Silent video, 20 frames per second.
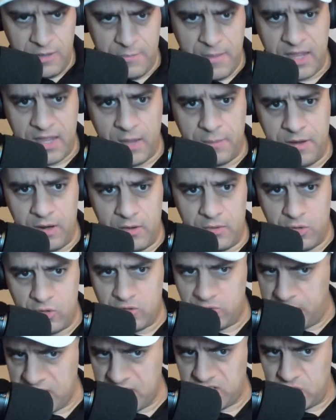me back up here.
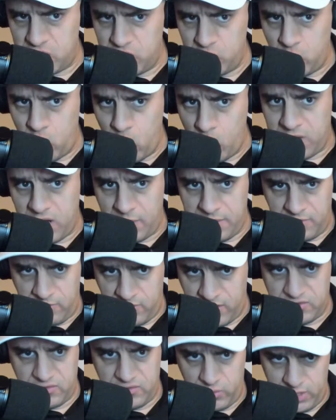Those are basically two
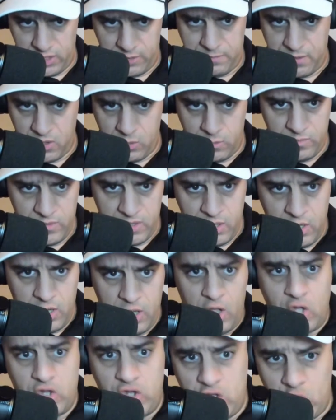homecoming fights for Riddick Bowe.
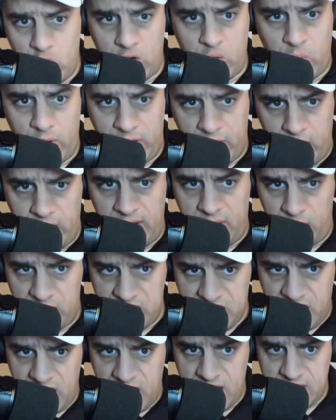New York, where he currently
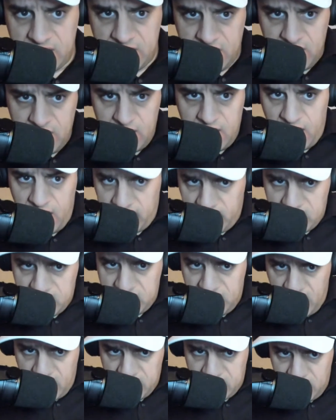resides. I
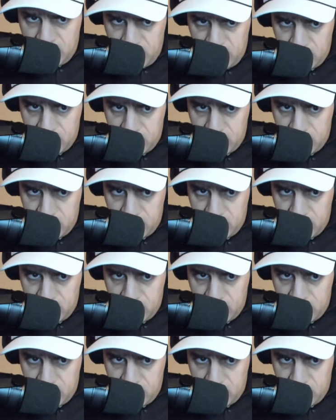guess he has